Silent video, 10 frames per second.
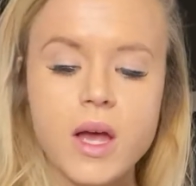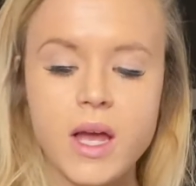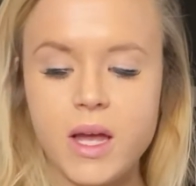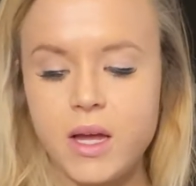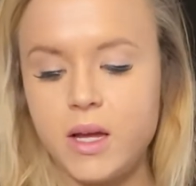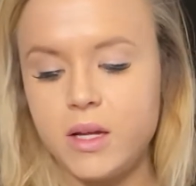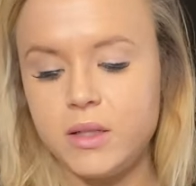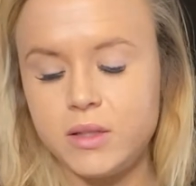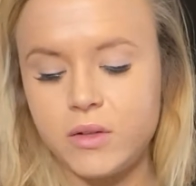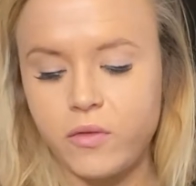
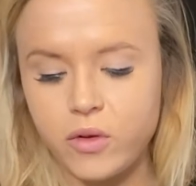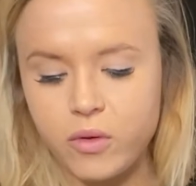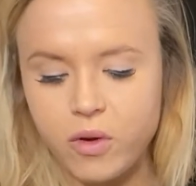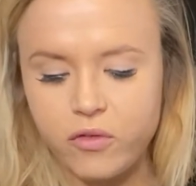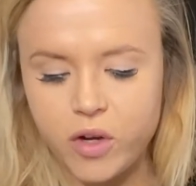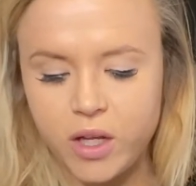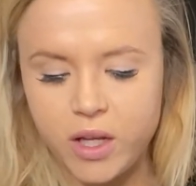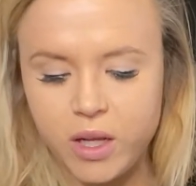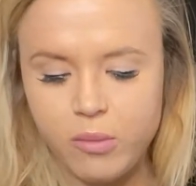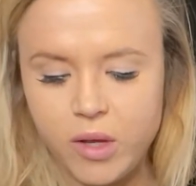And for the refried
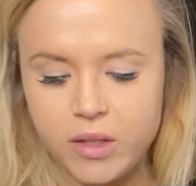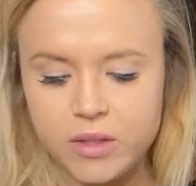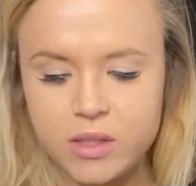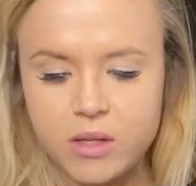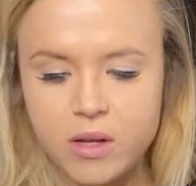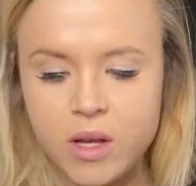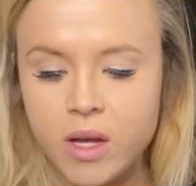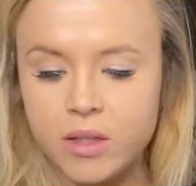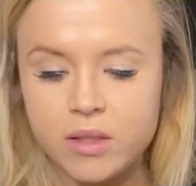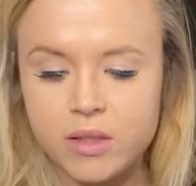kidney beans,
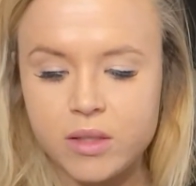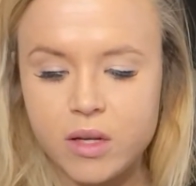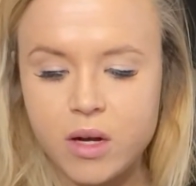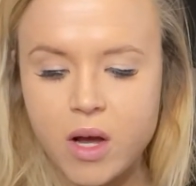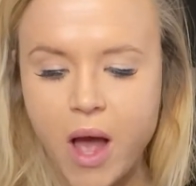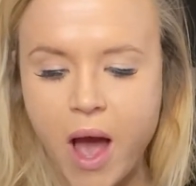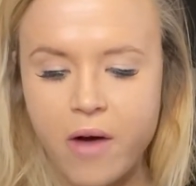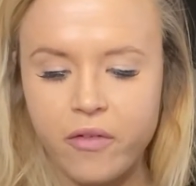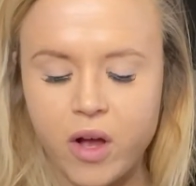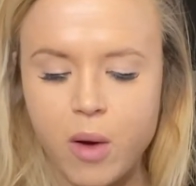it's
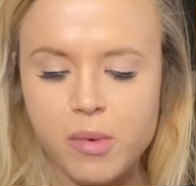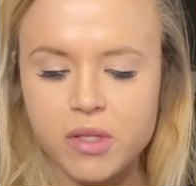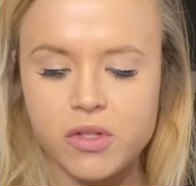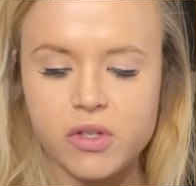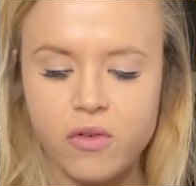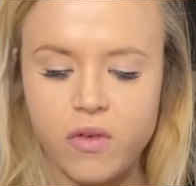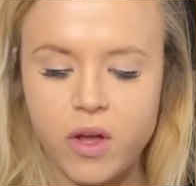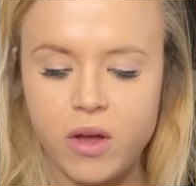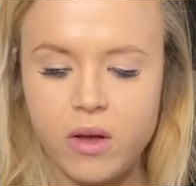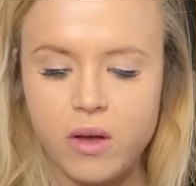half a cup is a
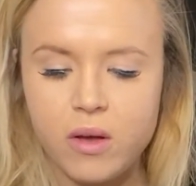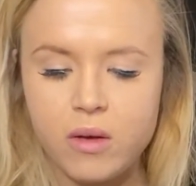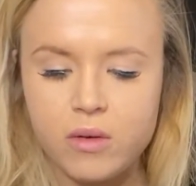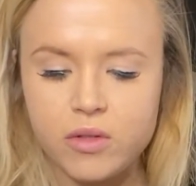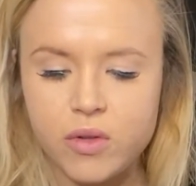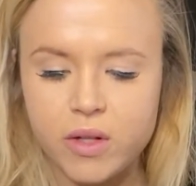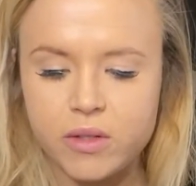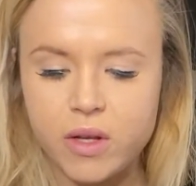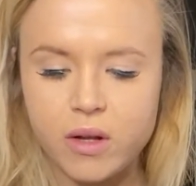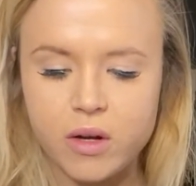serving. So
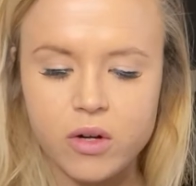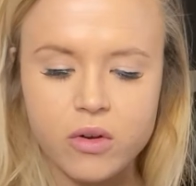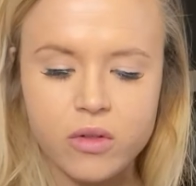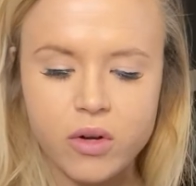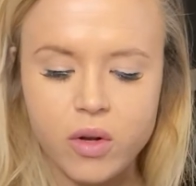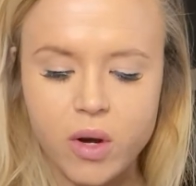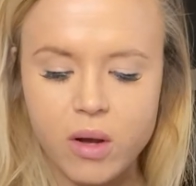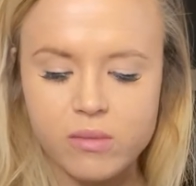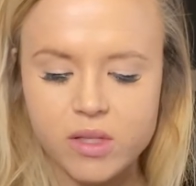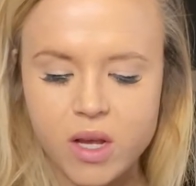that's like 130
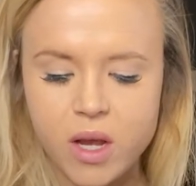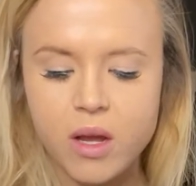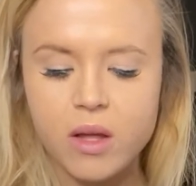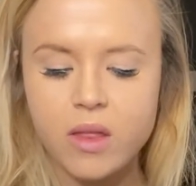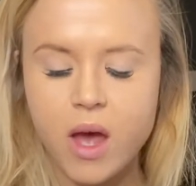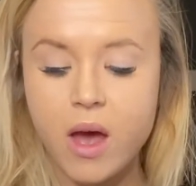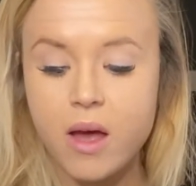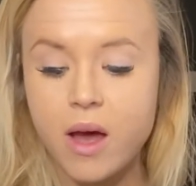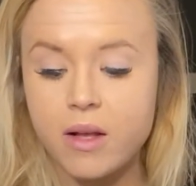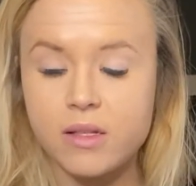grams, and
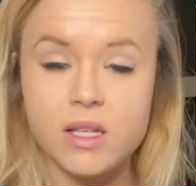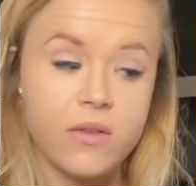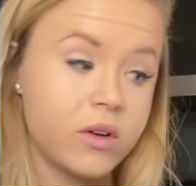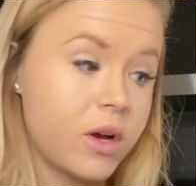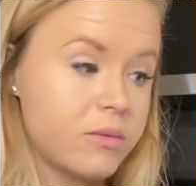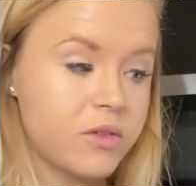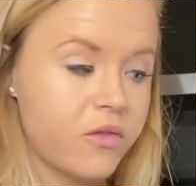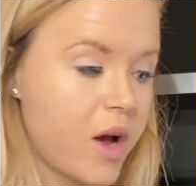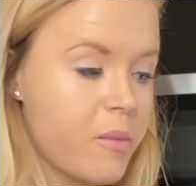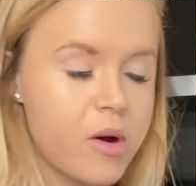that has 7 grams of
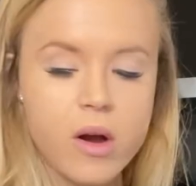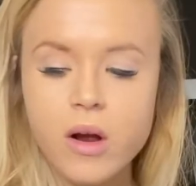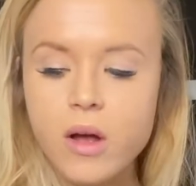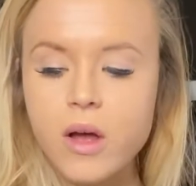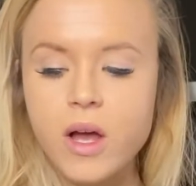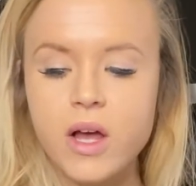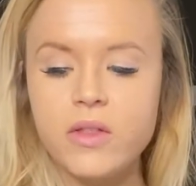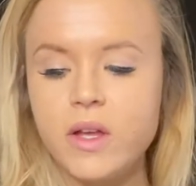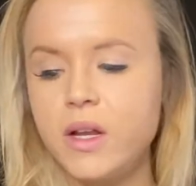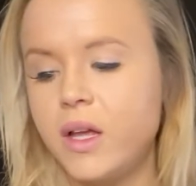fiber.
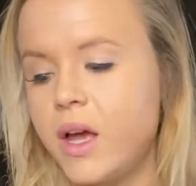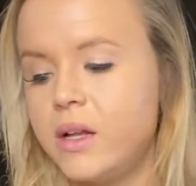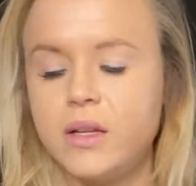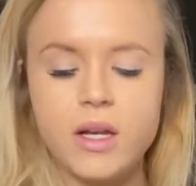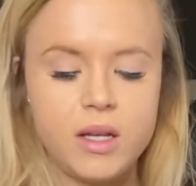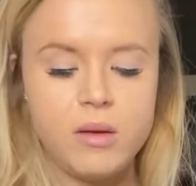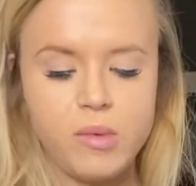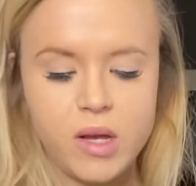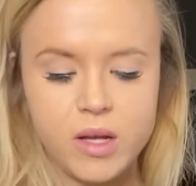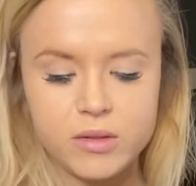And then again, kidney
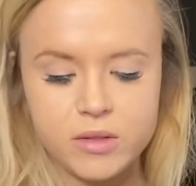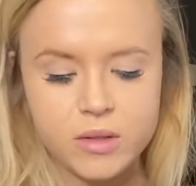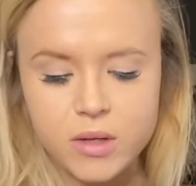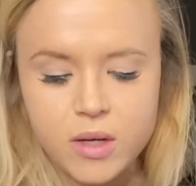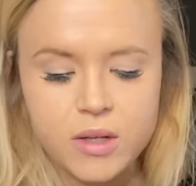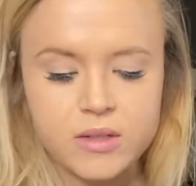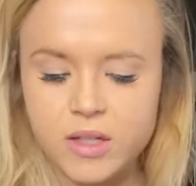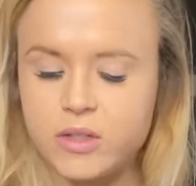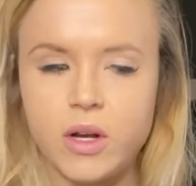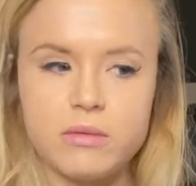beans,
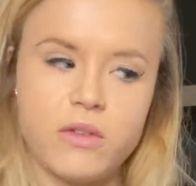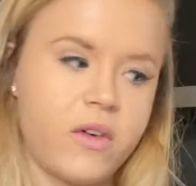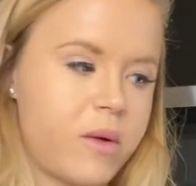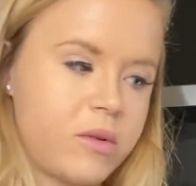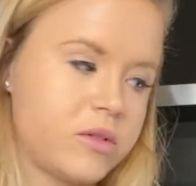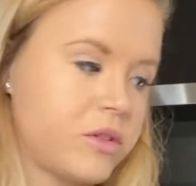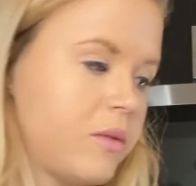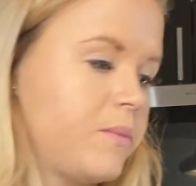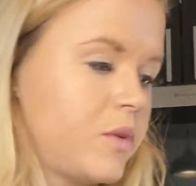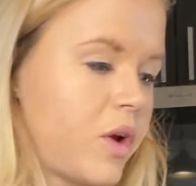6 grams of fiber.
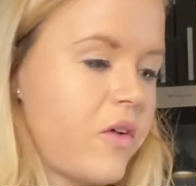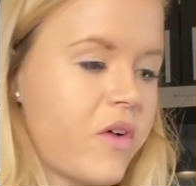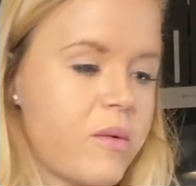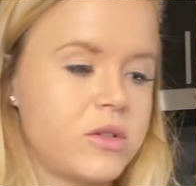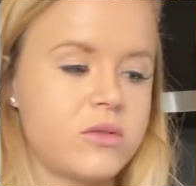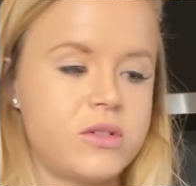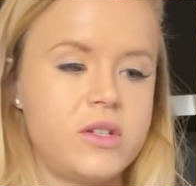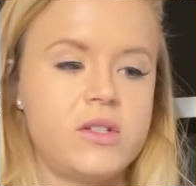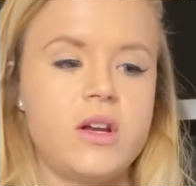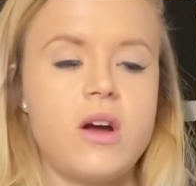So great fiber
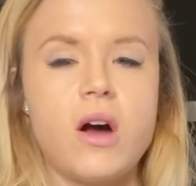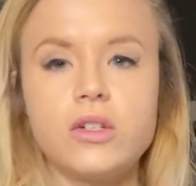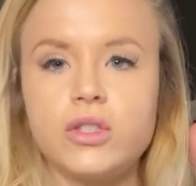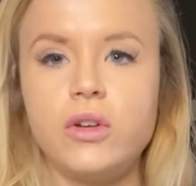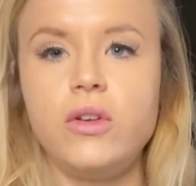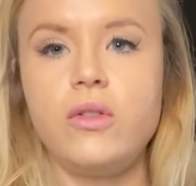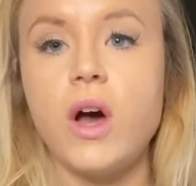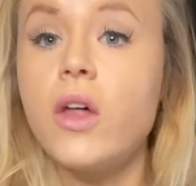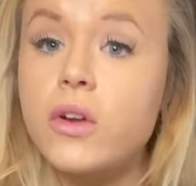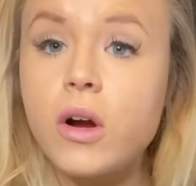sources there. I'll show you
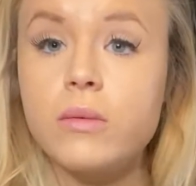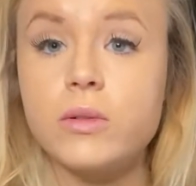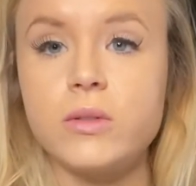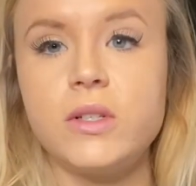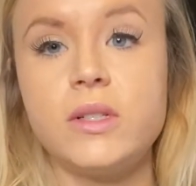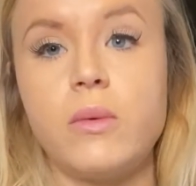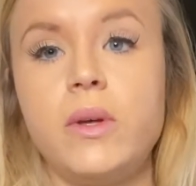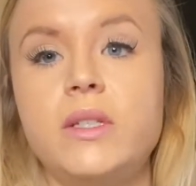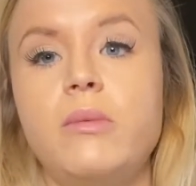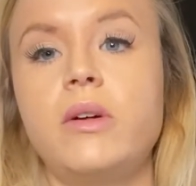the other carb sources that
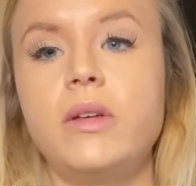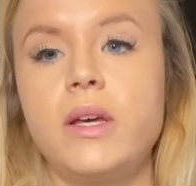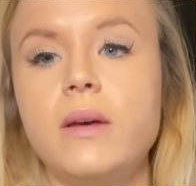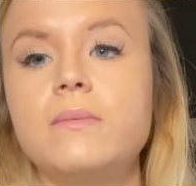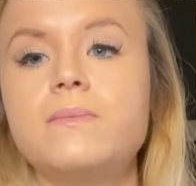we typically get.